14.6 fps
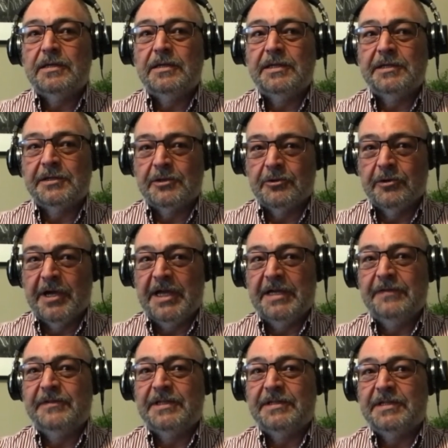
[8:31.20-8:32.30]

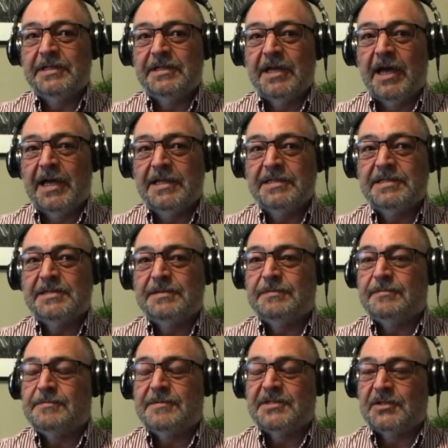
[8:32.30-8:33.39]
engraved, and the dies
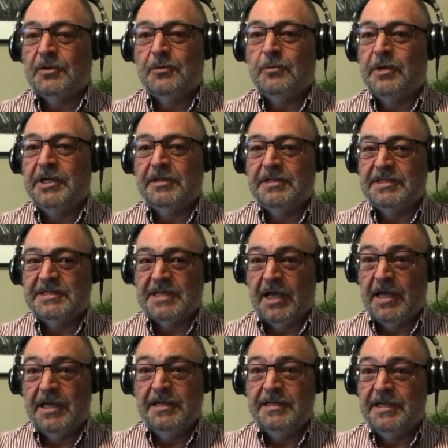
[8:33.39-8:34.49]
so well
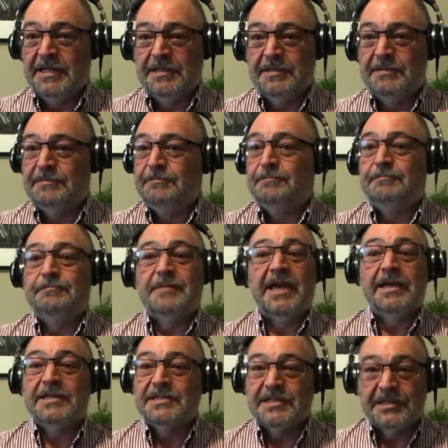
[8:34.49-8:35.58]
designed and
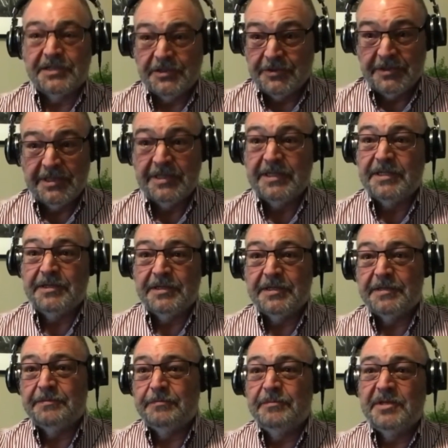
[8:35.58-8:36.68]
executed in
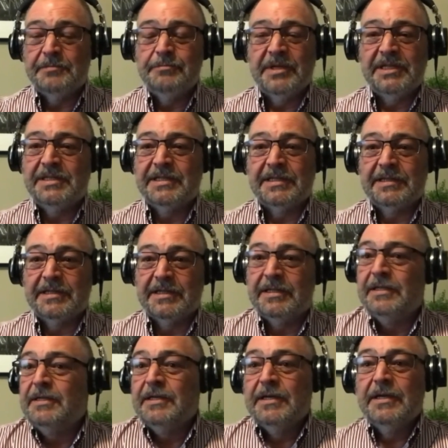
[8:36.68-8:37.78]
the the minting that
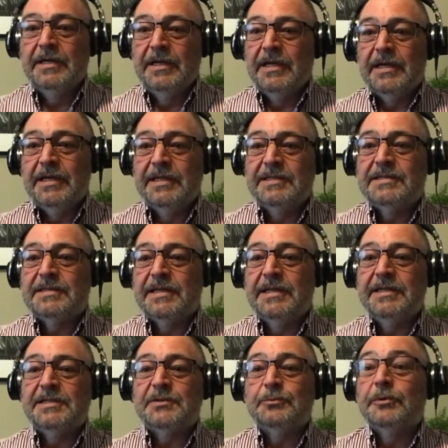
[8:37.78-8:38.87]
it's
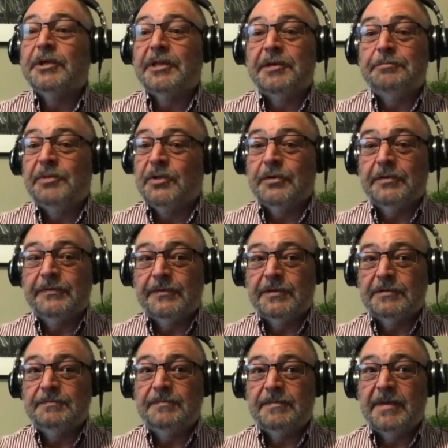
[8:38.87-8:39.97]
it's really
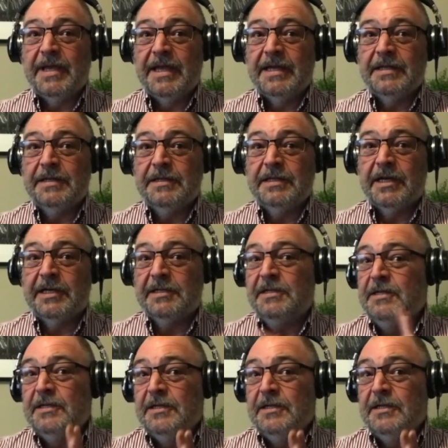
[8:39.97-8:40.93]
beautiful. And uh,